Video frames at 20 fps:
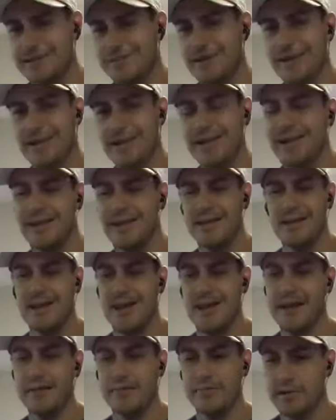I'm like,
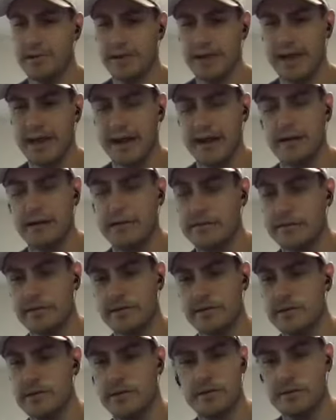I don't really care.
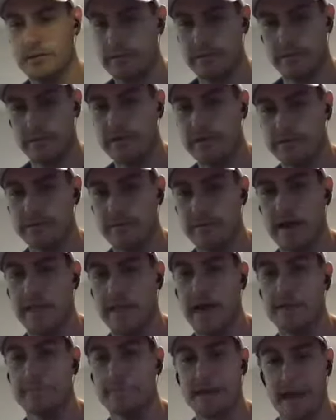It's my
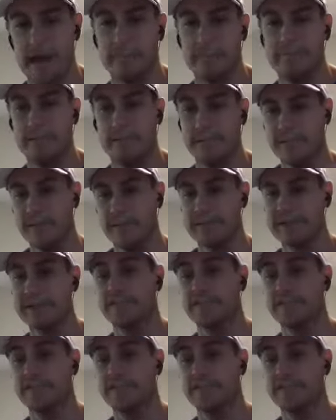laptop. It's either